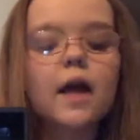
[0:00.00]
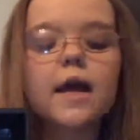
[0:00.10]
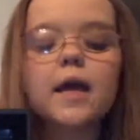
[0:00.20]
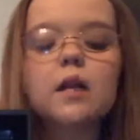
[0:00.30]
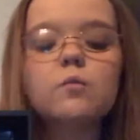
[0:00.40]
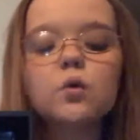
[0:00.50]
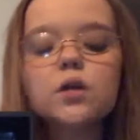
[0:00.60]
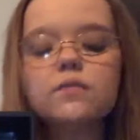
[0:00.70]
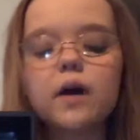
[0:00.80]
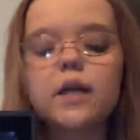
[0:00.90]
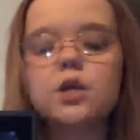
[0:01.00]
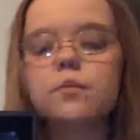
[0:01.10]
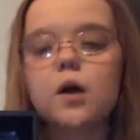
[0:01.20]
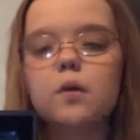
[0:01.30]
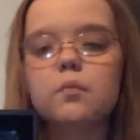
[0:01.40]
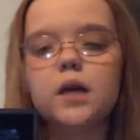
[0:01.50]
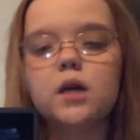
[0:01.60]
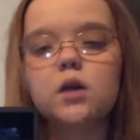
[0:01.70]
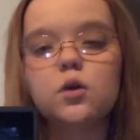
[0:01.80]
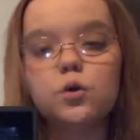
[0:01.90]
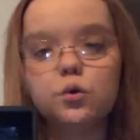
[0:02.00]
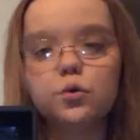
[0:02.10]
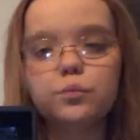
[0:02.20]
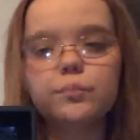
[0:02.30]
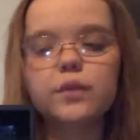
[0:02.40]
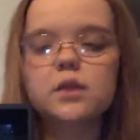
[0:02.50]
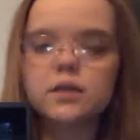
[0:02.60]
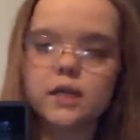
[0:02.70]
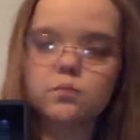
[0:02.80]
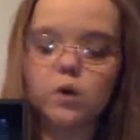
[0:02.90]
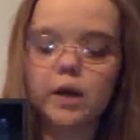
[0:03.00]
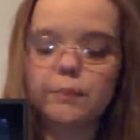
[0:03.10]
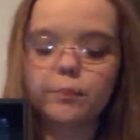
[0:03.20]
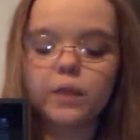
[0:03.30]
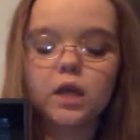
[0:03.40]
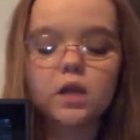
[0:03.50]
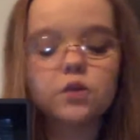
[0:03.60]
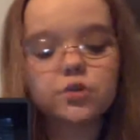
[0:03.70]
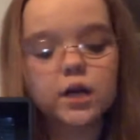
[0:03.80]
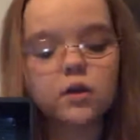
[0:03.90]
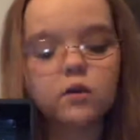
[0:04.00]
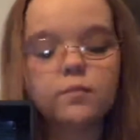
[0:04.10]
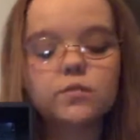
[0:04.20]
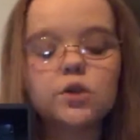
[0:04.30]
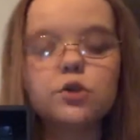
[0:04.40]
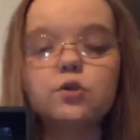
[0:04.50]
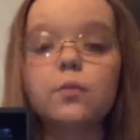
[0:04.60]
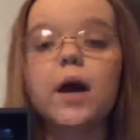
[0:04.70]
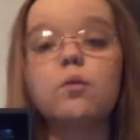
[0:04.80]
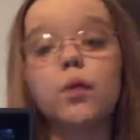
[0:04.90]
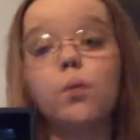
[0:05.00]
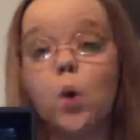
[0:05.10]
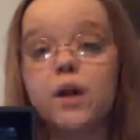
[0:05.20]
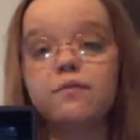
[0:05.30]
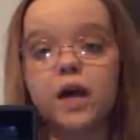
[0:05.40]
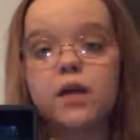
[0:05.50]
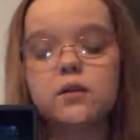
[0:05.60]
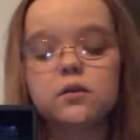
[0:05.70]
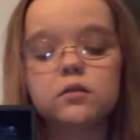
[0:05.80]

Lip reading: In a more defined term, that would mean who says what, channel to whom, and with what effect.